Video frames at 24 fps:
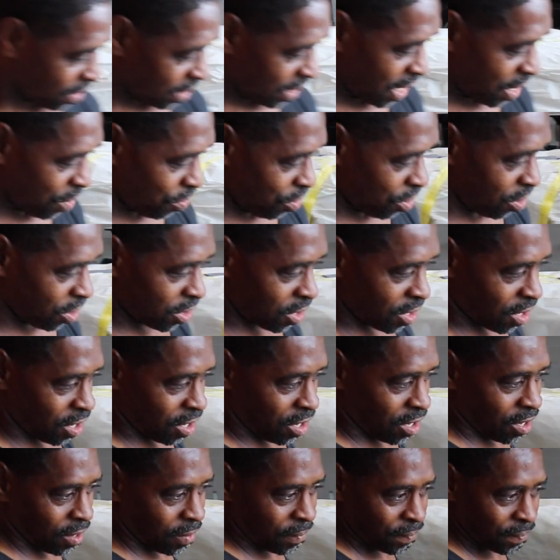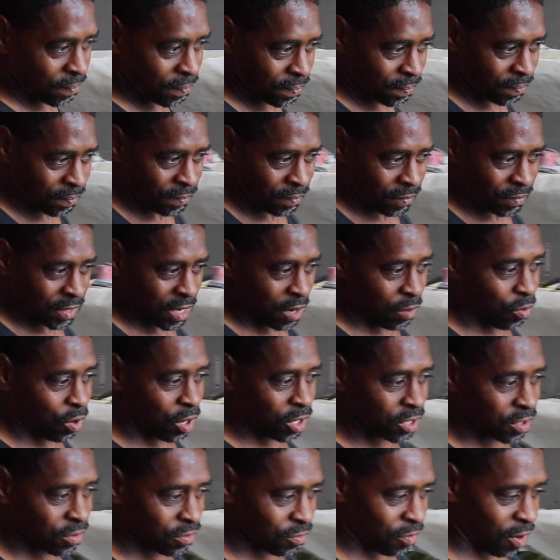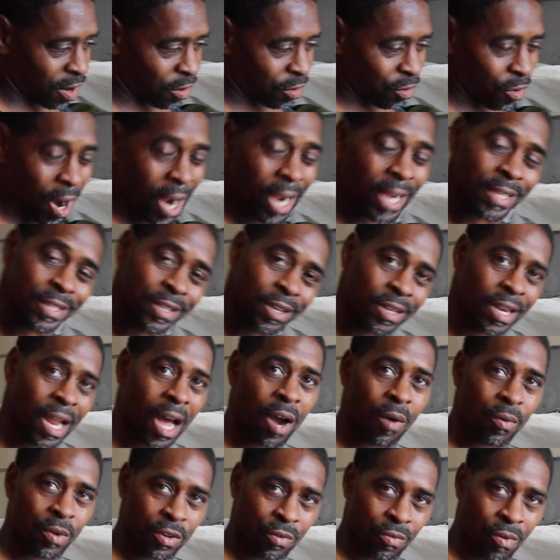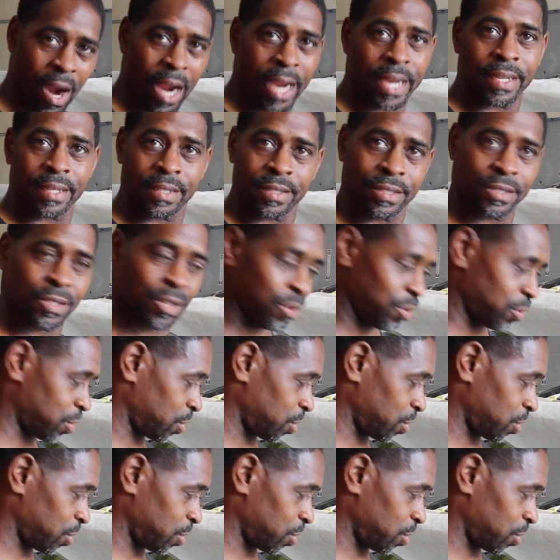That wasn't quite done all the way right. So